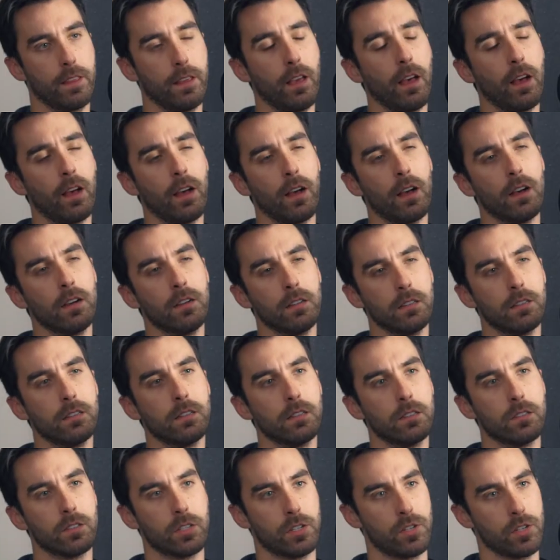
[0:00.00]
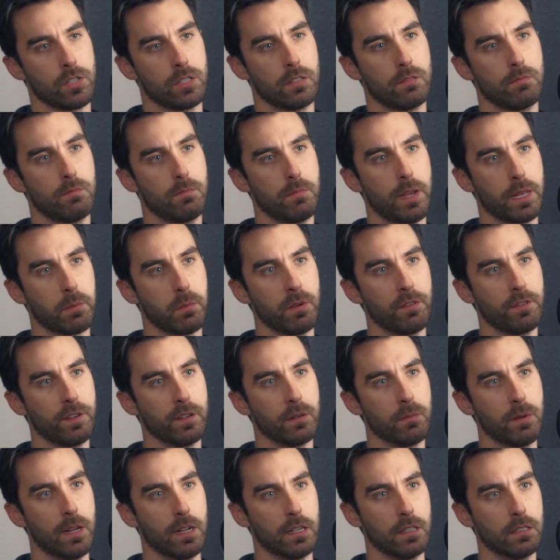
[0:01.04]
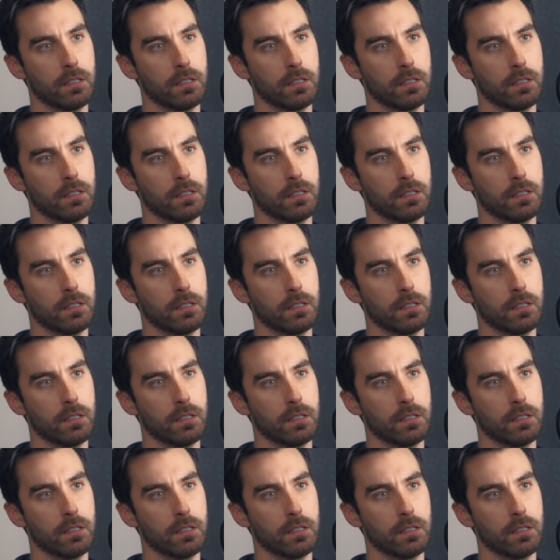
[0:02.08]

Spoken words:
Yeah. Does it just make me feel better?